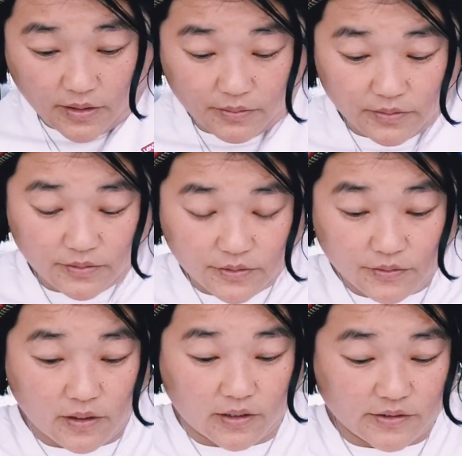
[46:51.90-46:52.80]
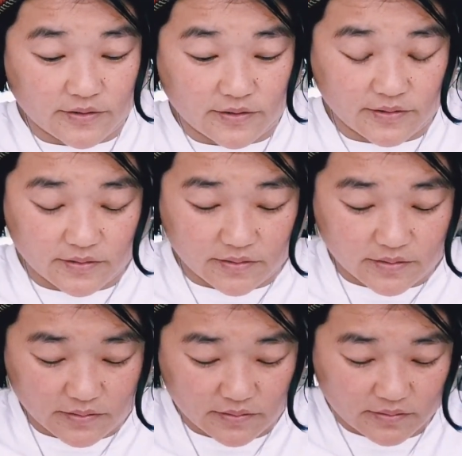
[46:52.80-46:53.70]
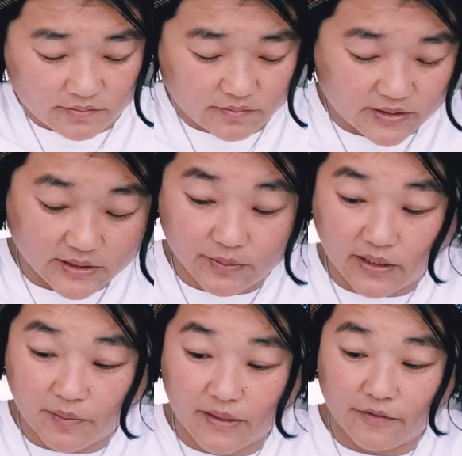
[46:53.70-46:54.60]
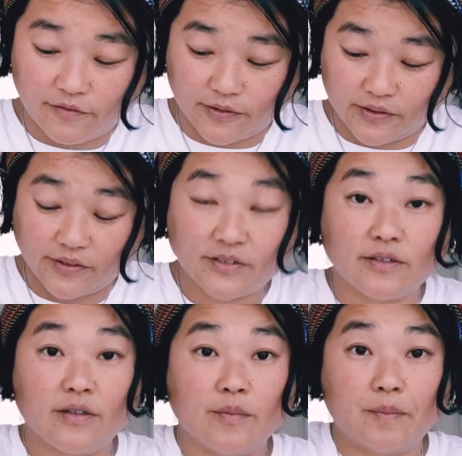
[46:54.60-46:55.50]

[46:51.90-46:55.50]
Oh, 2 cards. This one came out first.